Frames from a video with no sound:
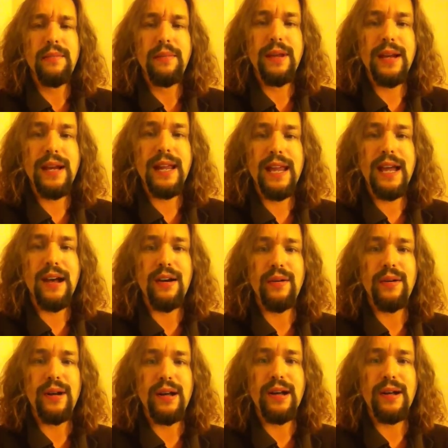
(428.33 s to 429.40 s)
But
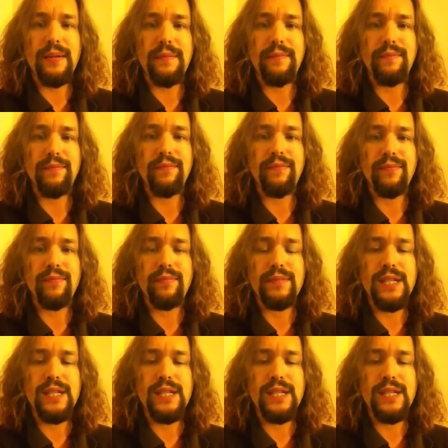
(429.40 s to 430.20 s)
anyhow, um,